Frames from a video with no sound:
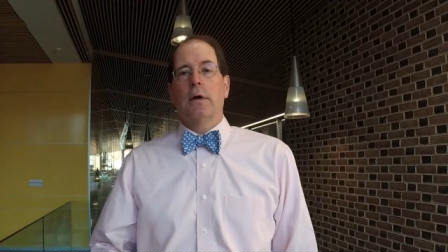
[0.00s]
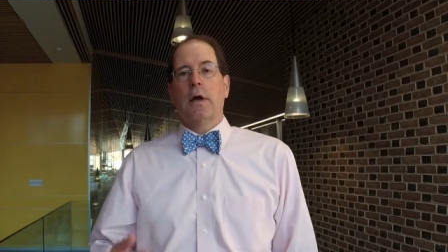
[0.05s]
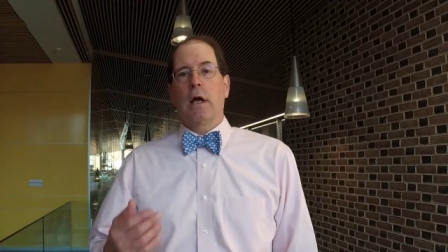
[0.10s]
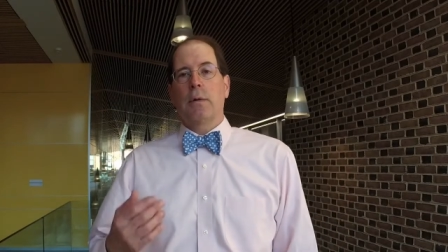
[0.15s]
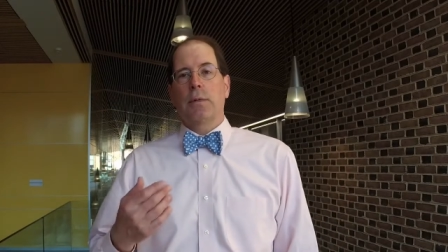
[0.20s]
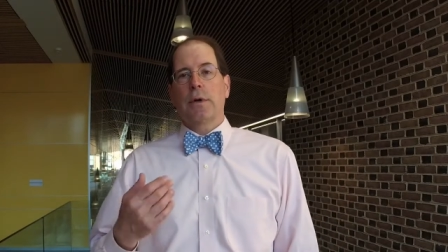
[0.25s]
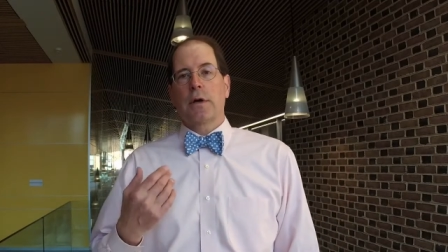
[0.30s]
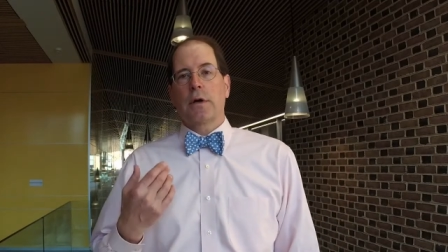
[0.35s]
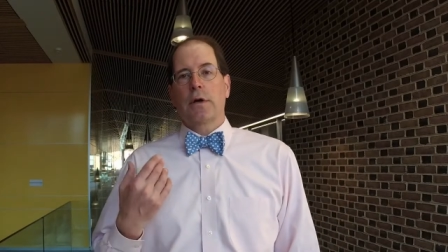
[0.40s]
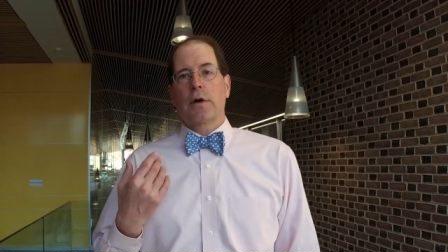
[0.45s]

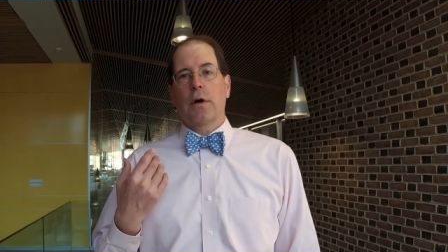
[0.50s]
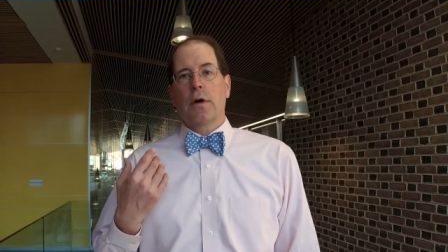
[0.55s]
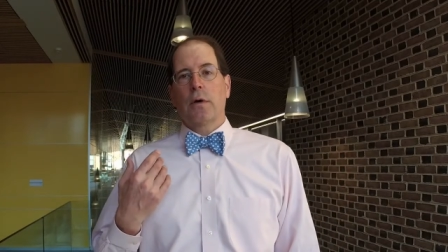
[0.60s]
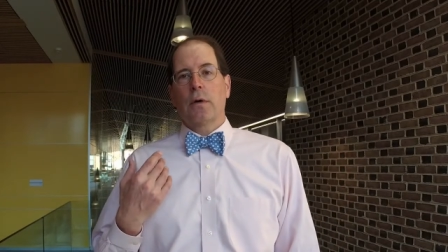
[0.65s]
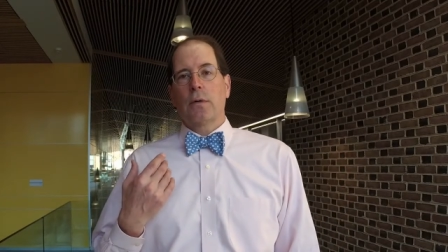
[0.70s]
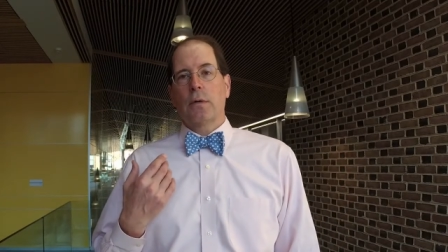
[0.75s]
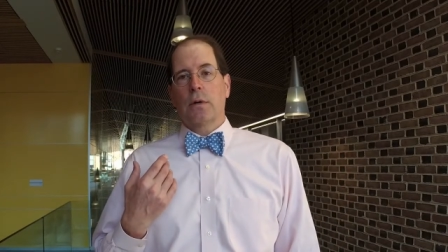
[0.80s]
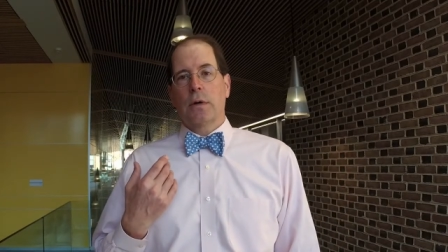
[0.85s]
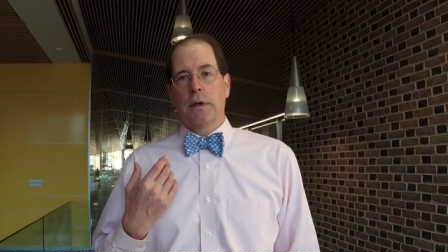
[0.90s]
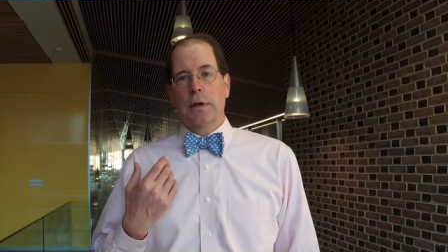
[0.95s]
and we could
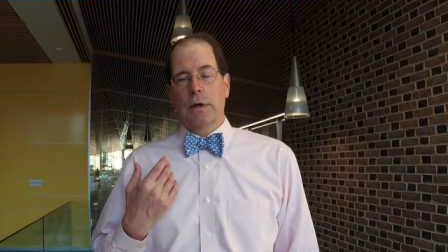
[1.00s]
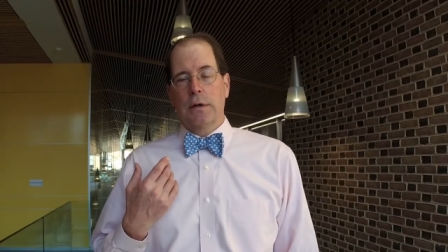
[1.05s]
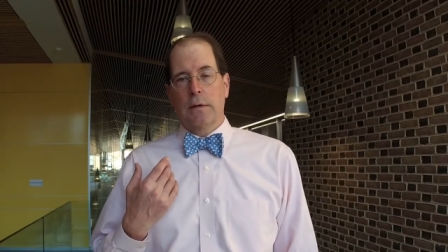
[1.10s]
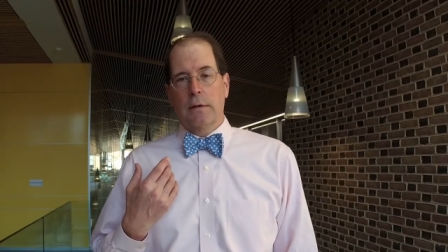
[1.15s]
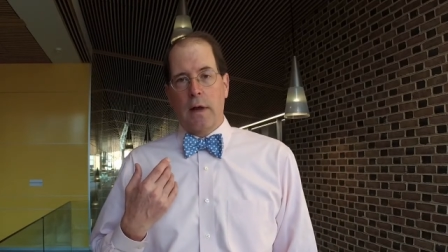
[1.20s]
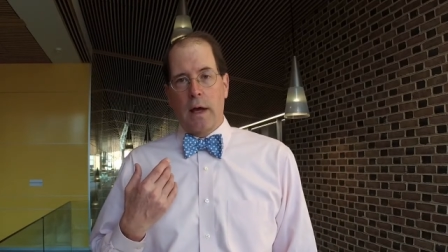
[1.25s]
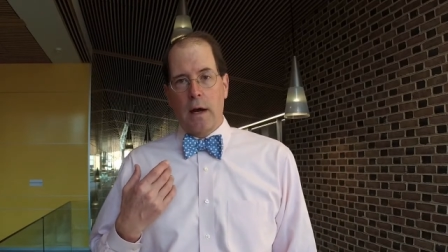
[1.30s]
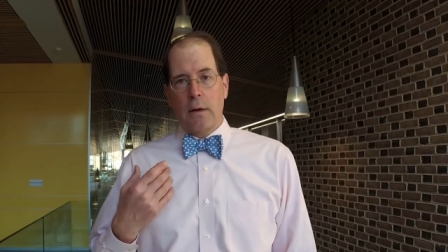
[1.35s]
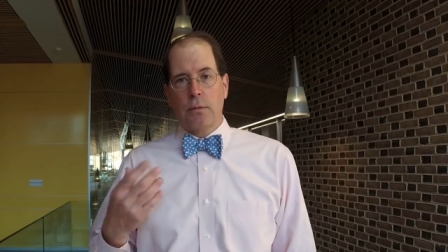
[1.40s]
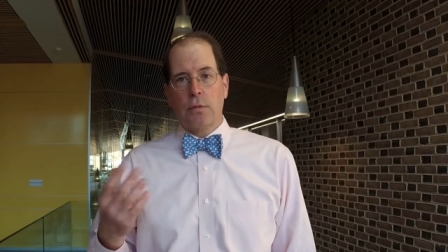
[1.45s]
go
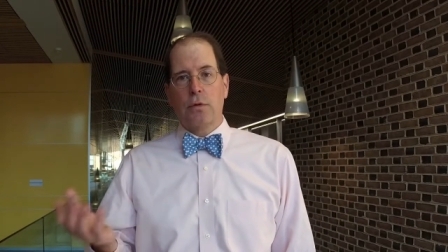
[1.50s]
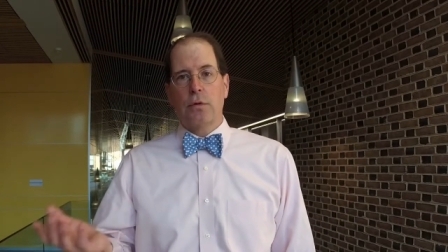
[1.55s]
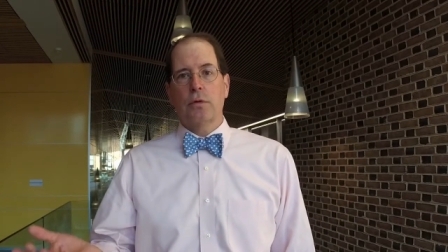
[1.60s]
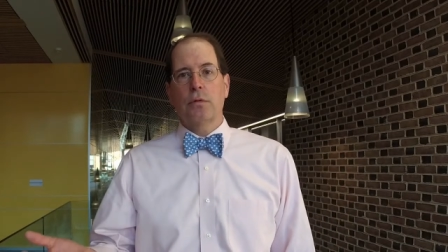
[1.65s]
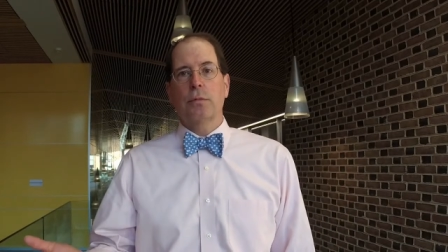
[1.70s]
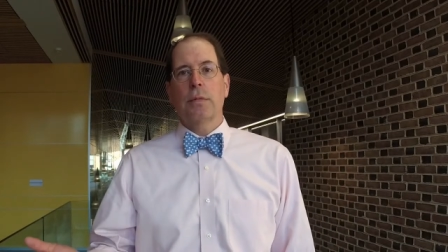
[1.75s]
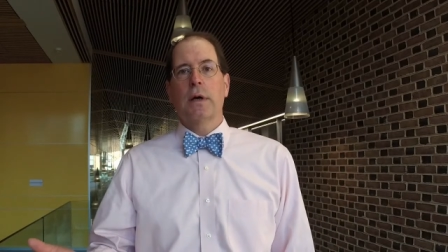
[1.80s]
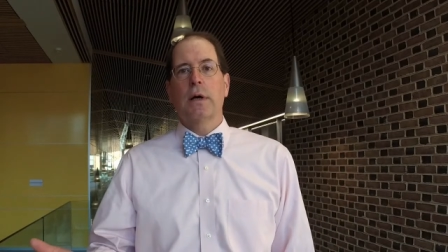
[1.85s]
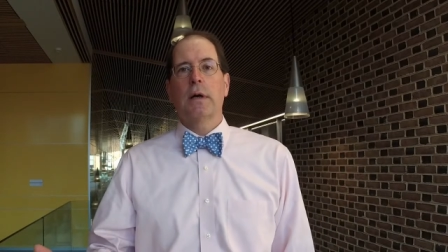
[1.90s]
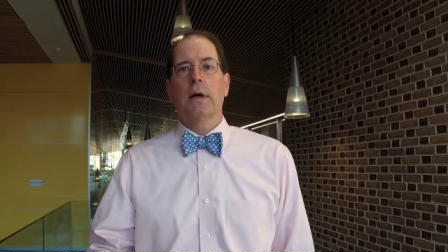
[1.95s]
in that
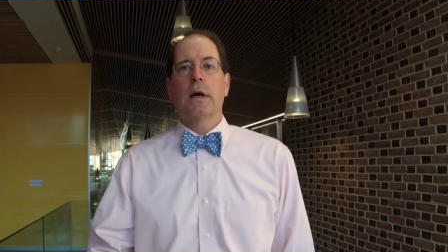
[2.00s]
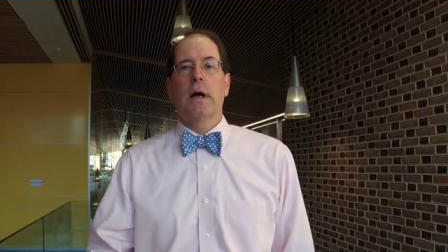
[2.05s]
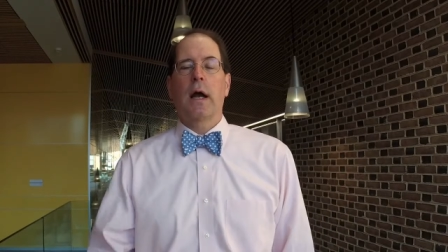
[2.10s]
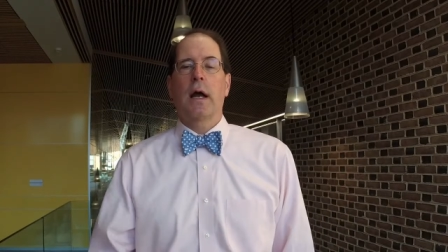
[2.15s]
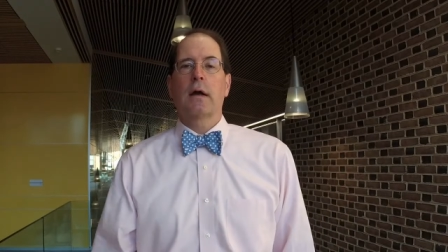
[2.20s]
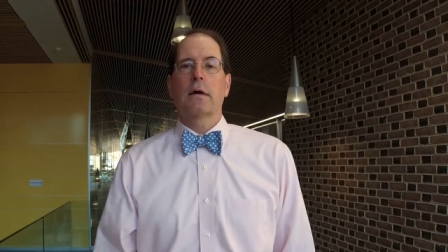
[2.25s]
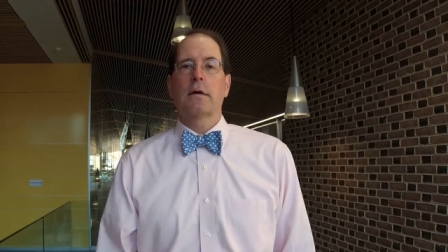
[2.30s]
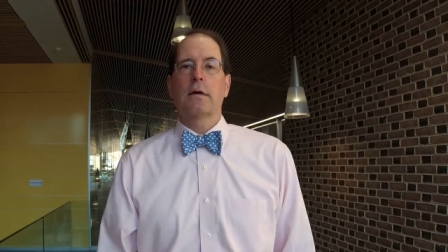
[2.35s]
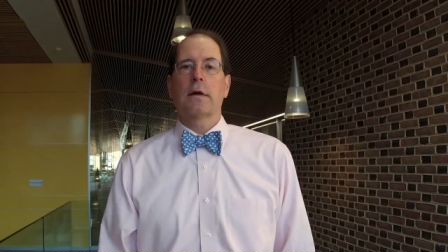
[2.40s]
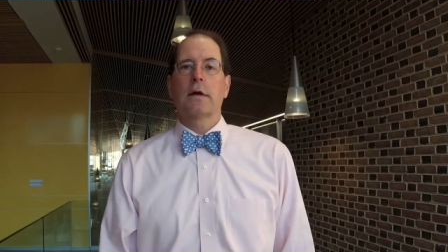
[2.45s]
room
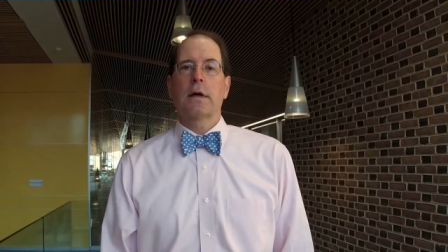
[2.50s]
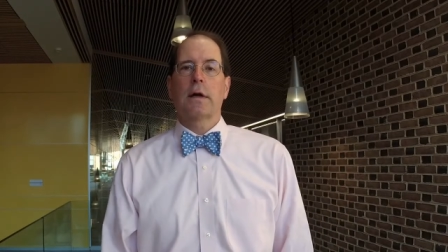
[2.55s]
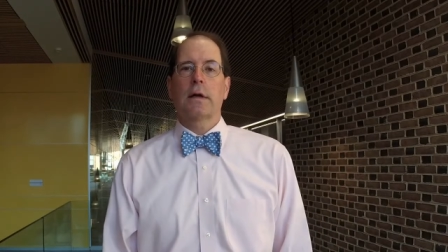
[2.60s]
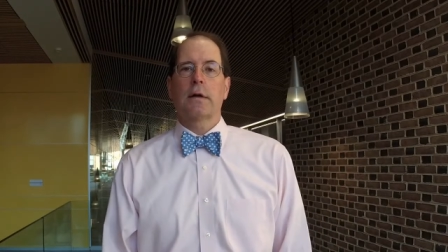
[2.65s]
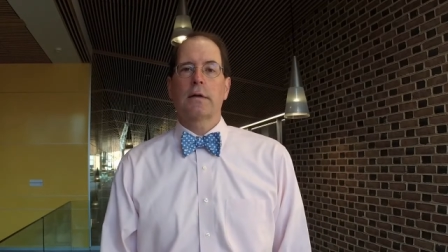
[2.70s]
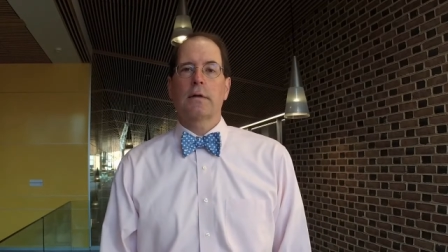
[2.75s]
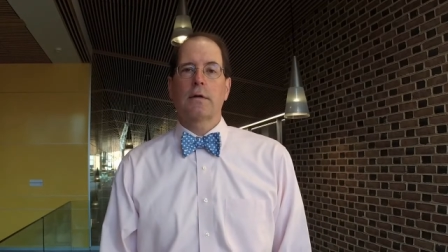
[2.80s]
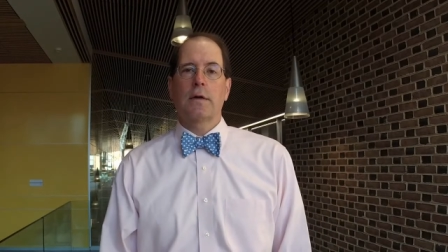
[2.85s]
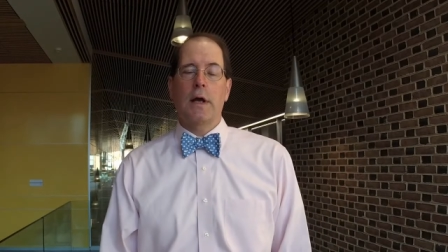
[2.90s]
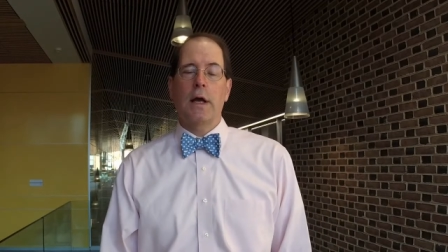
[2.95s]
and
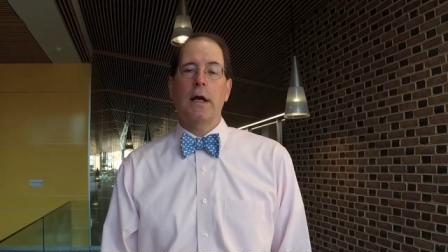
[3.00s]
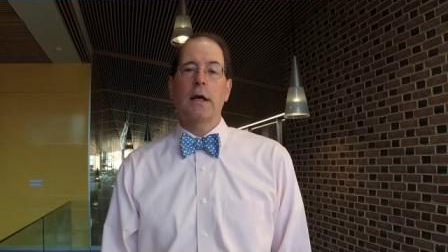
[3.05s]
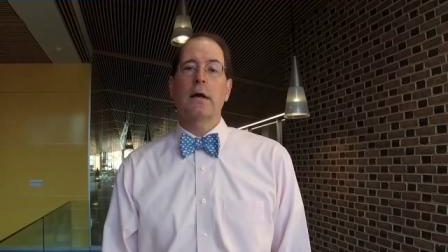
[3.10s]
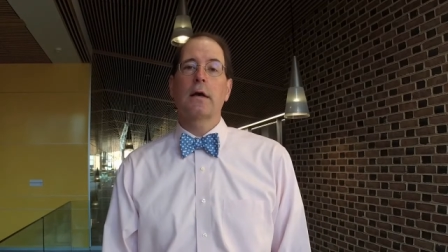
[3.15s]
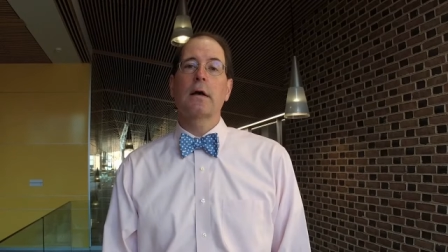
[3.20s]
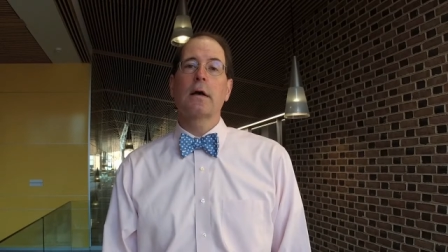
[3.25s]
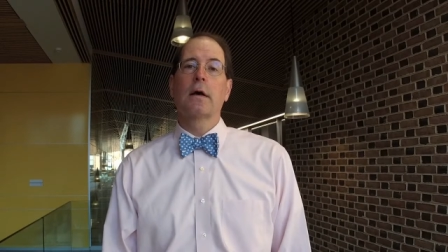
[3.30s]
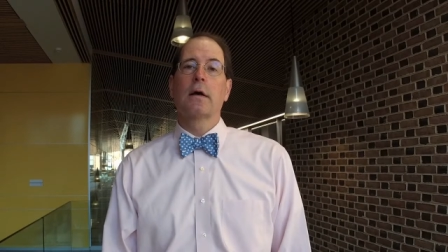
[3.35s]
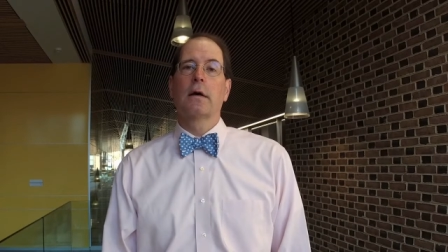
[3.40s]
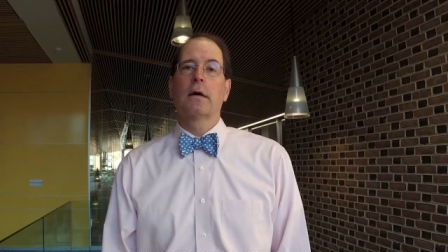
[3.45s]

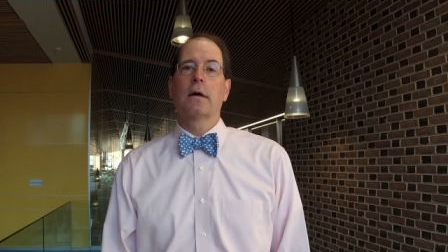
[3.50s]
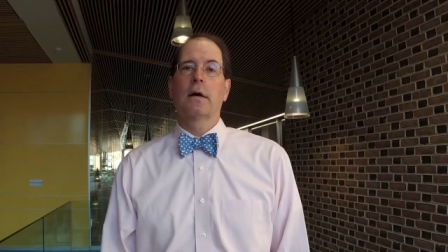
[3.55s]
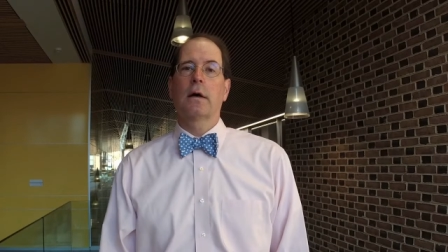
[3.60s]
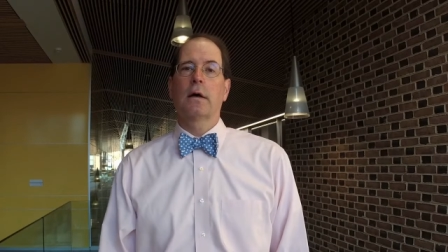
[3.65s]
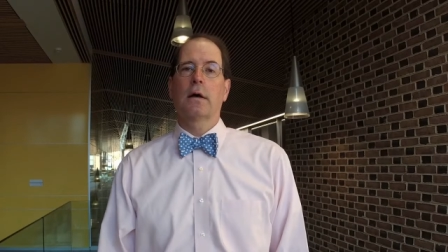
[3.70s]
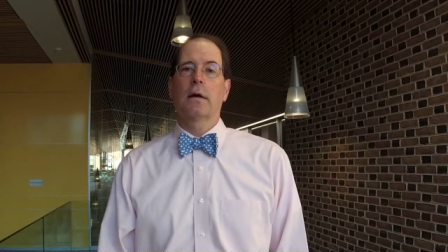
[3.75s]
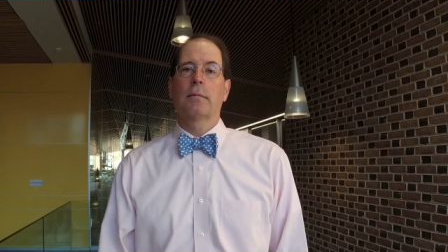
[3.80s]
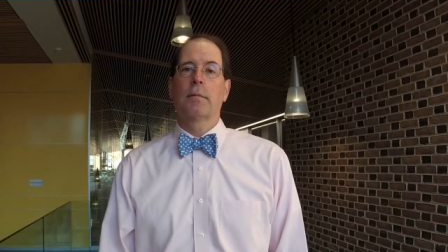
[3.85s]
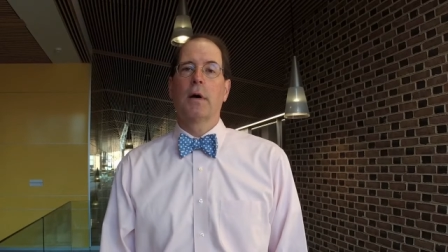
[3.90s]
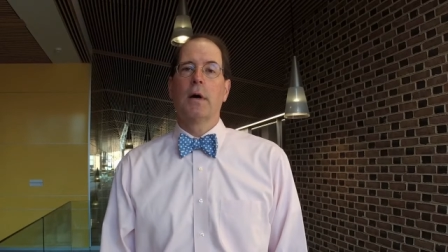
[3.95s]
take
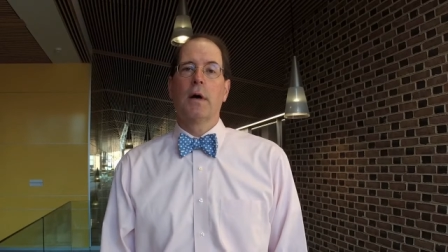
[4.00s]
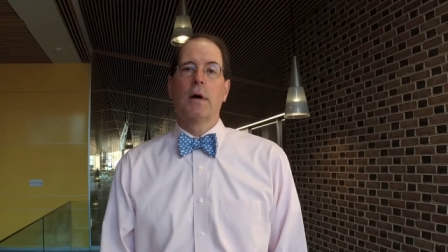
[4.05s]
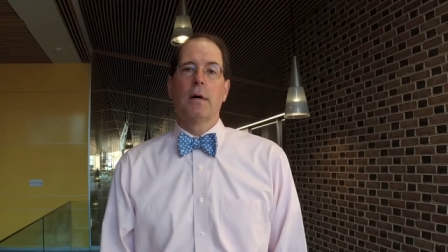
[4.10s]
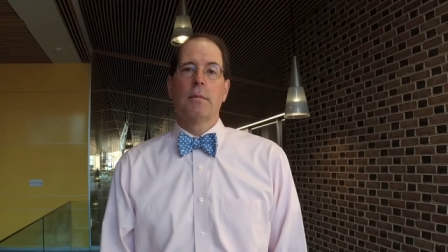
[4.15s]
um,